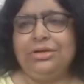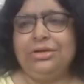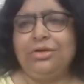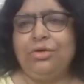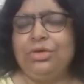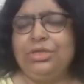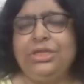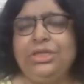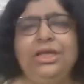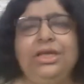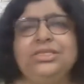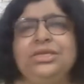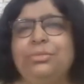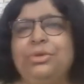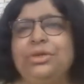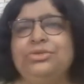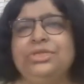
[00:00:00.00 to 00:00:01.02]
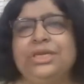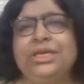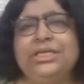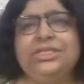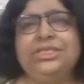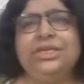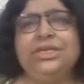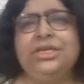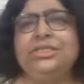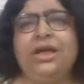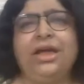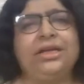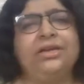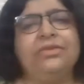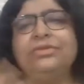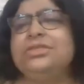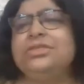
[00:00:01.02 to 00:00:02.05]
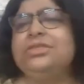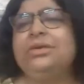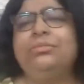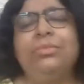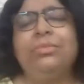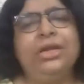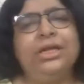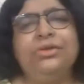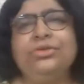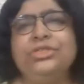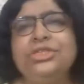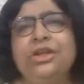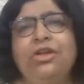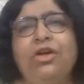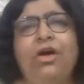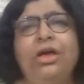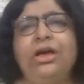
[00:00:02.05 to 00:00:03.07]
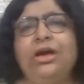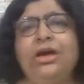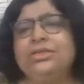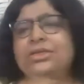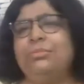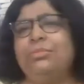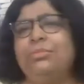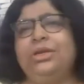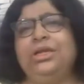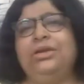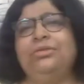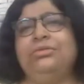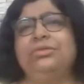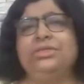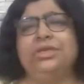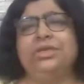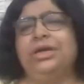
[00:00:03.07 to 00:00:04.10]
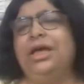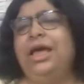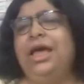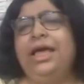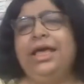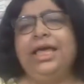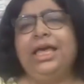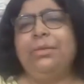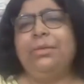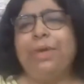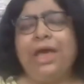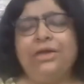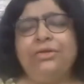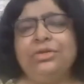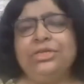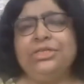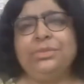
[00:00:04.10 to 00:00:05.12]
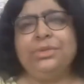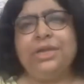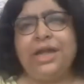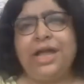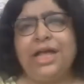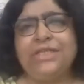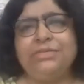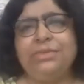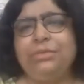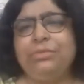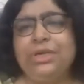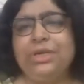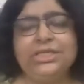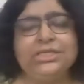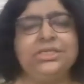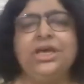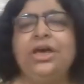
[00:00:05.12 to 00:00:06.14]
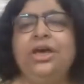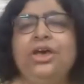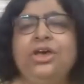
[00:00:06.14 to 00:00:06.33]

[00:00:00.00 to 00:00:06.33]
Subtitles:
Kothi, somebody who's a Hijra activist, somebody who's a lawyer, somebody who is a gay man who has been harassed by police.